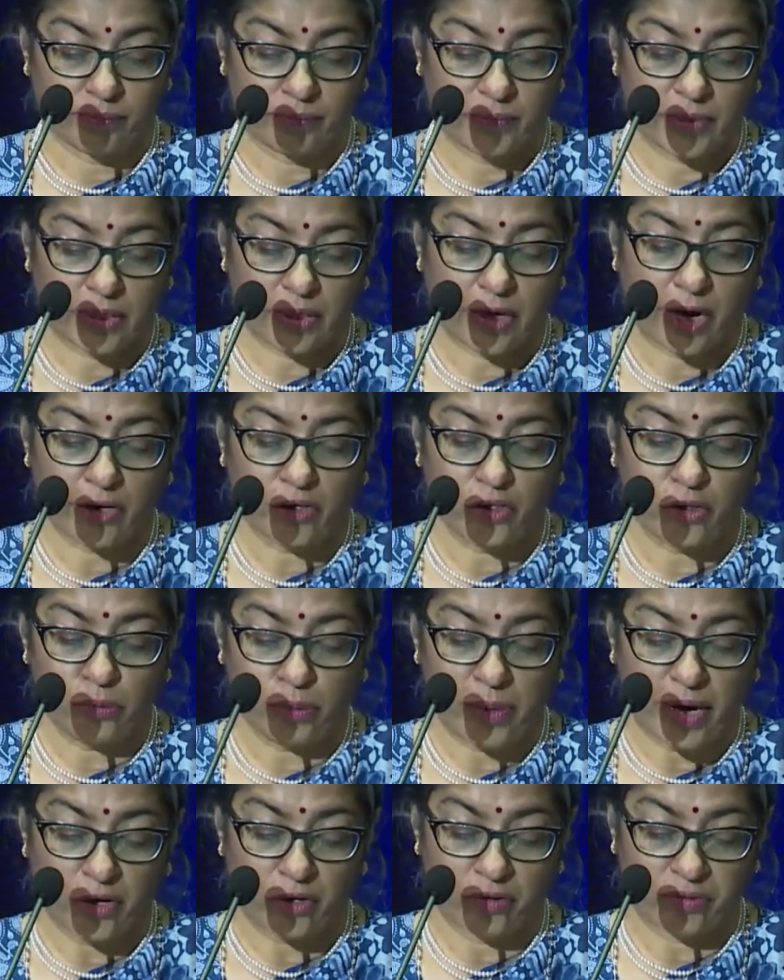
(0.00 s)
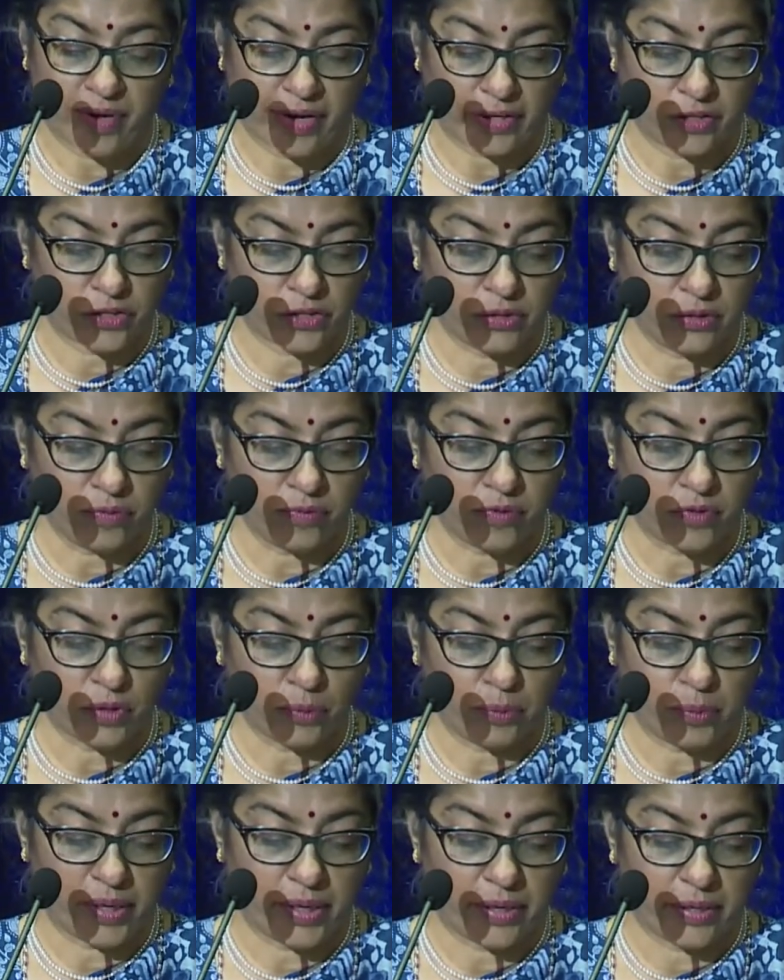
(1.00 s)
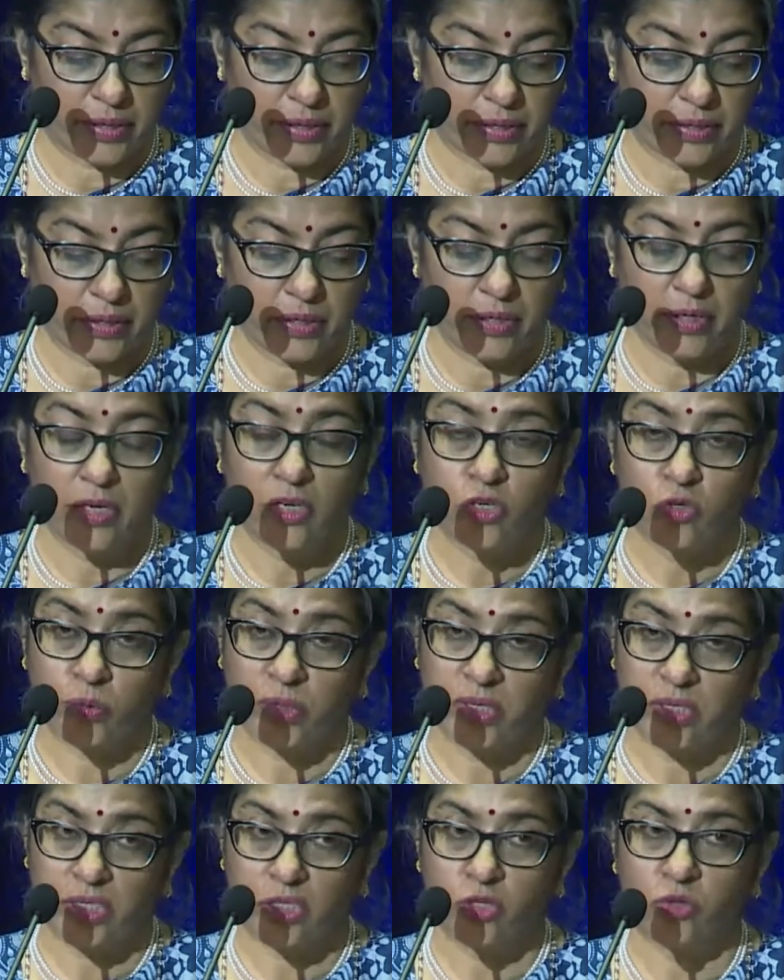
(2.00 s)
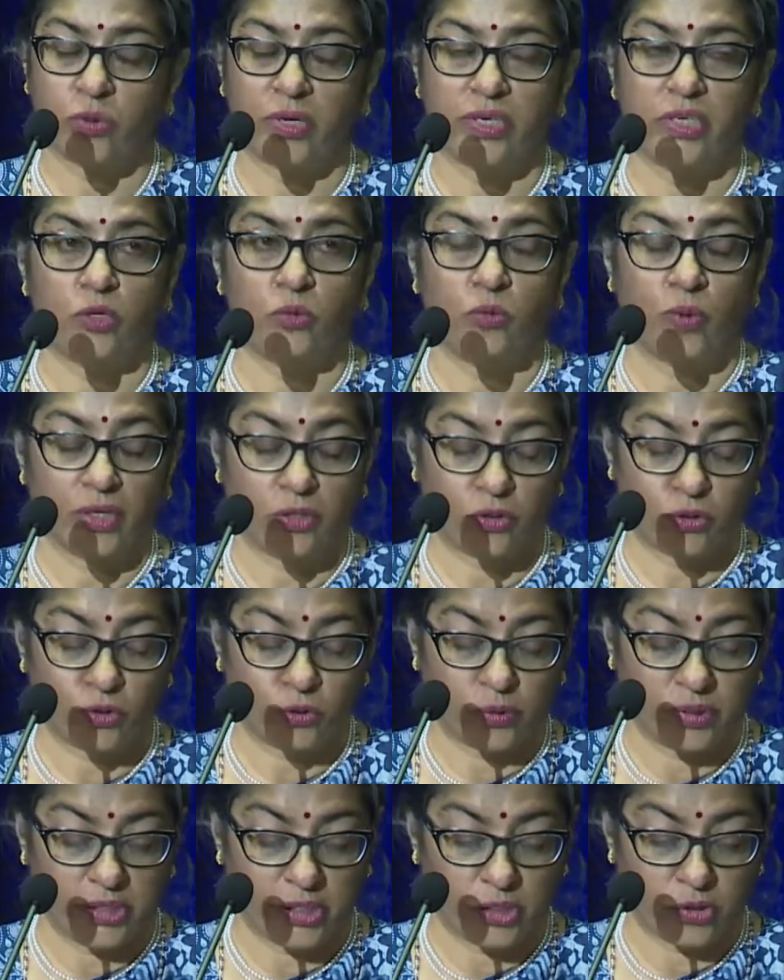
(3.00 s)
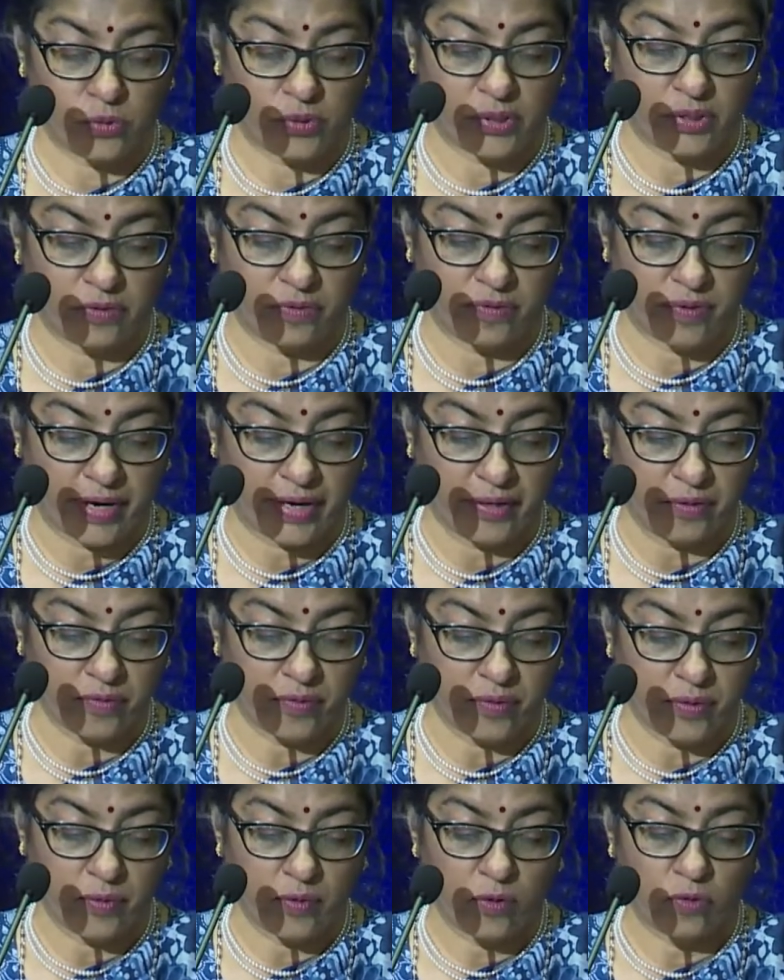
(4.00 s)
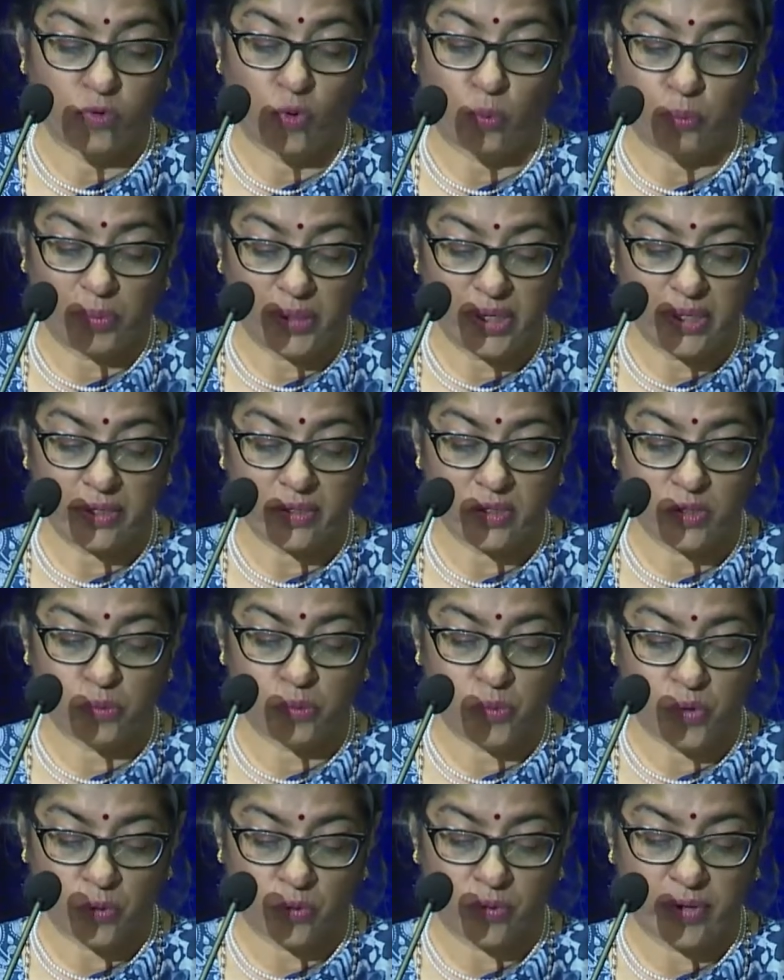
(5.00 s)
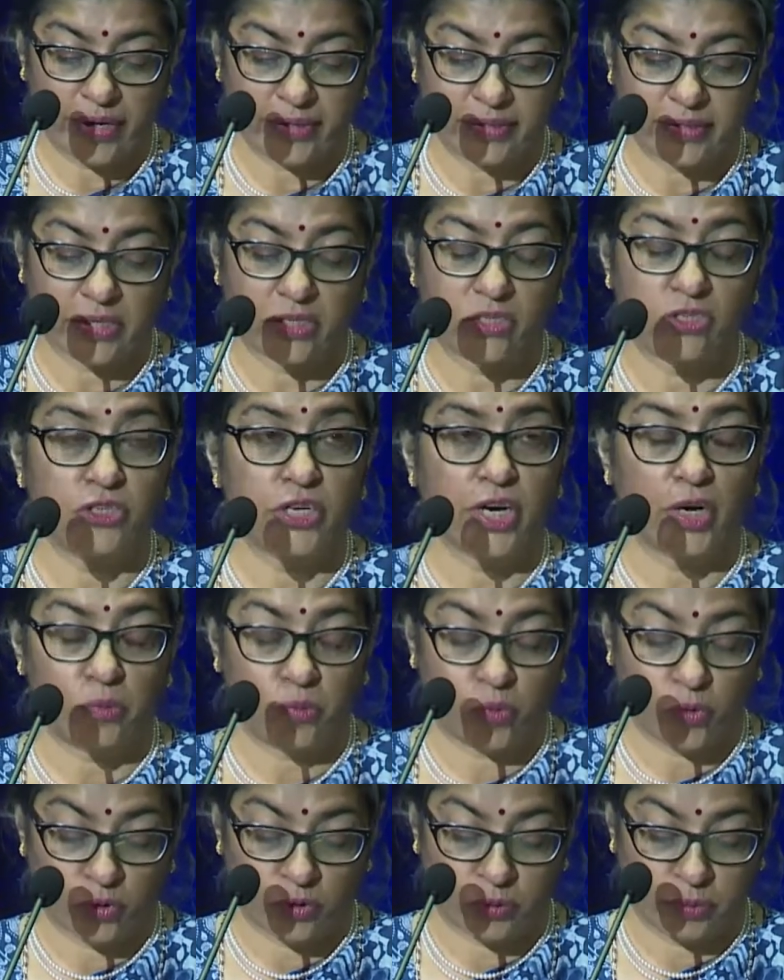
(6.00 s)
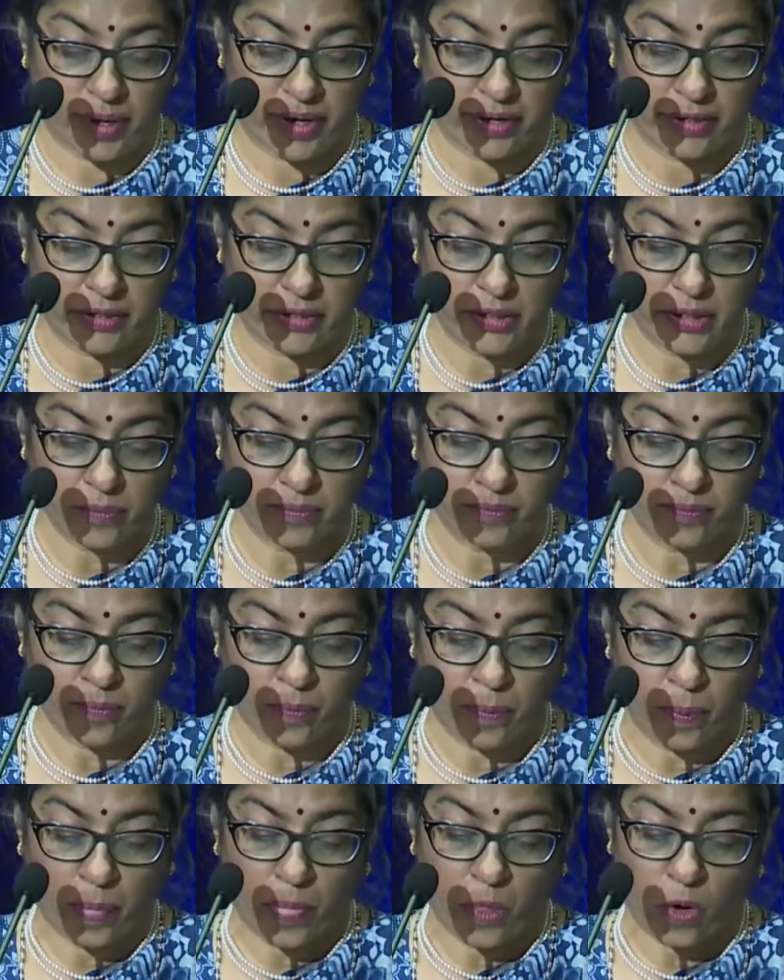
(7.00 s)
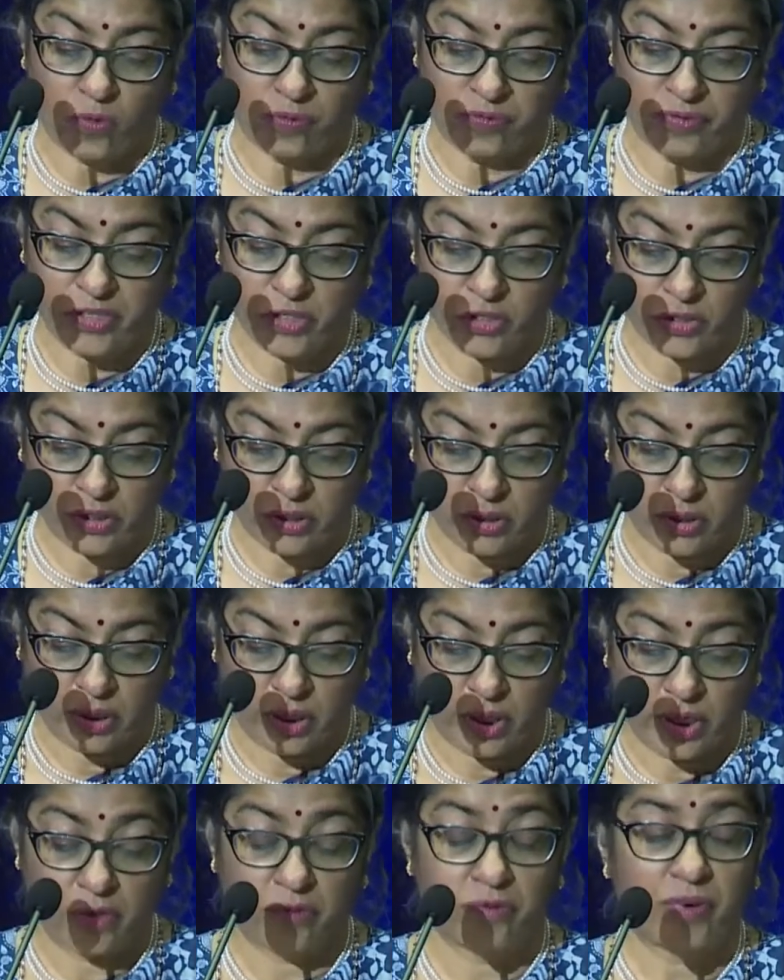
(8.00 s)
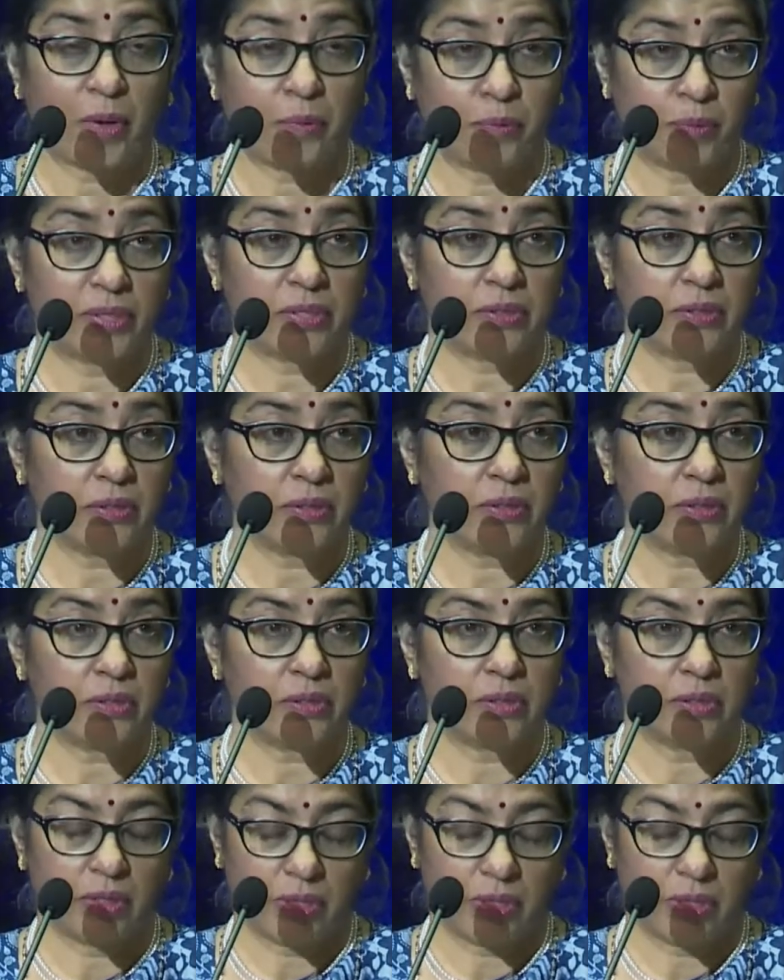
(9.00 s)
the current plan of action for the period 2021 to 2025 for peace, progress, and shared prosperity, of which 85%